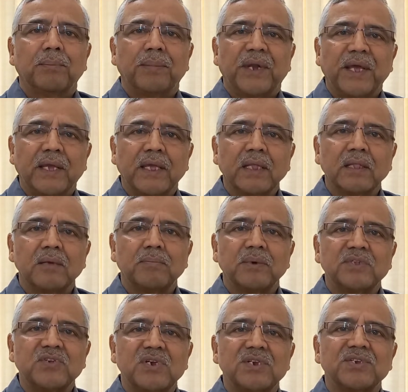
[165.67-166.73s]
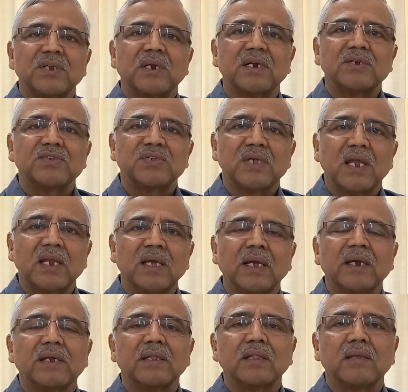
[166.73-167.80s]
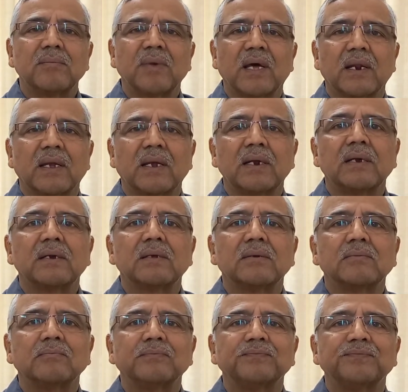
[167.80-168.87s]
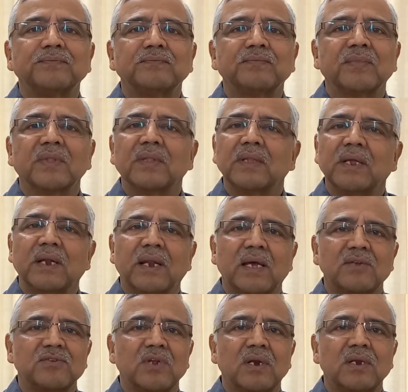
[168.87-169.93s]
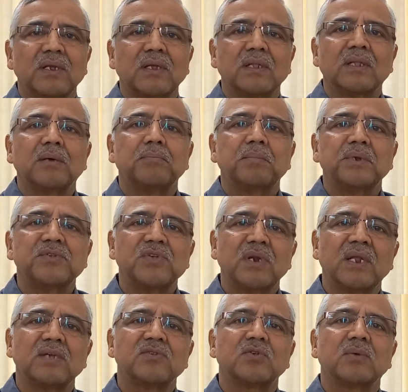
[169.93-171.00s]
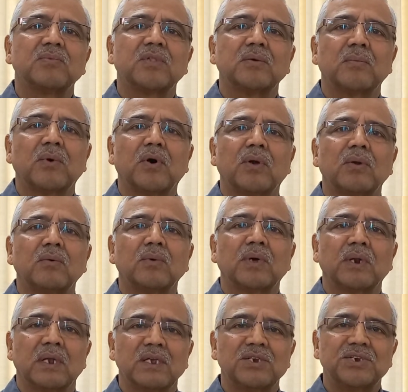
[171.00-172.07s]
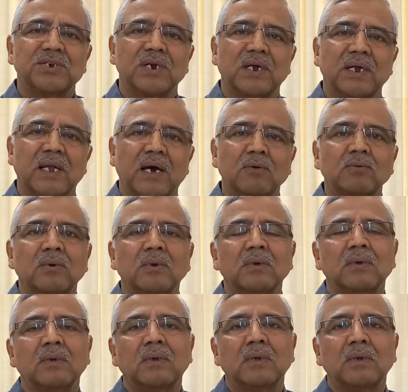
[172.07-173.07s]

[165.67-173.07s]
taking the possession and selling it in the market, then naturally the business of the borrower is shut down.